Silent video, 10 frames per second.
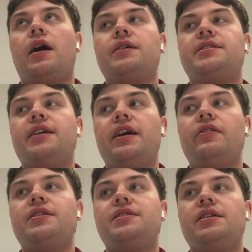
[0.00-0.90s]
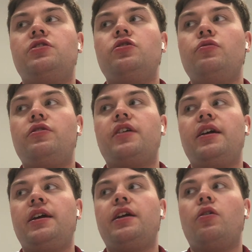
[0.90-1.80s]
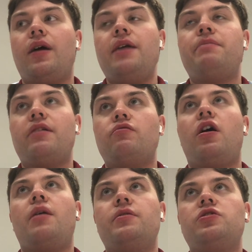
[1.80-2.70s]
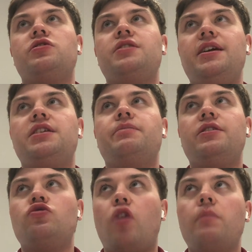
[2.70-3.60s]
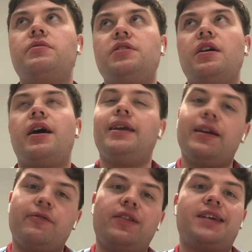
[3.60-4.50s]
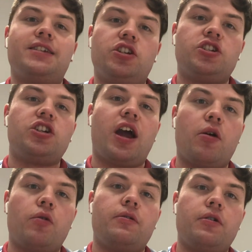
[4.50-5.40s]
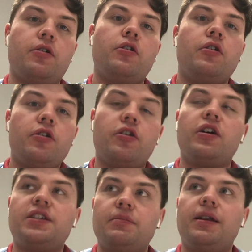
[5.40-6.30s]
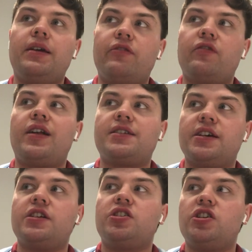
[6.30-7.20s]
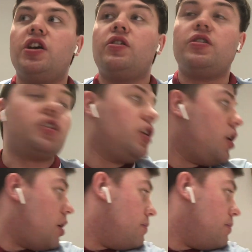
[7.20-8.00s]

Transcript: seriously do think, in a way, Ben Rama does need to be dropped and give Vlasic a shout. 30 million for Vlasic is a lot of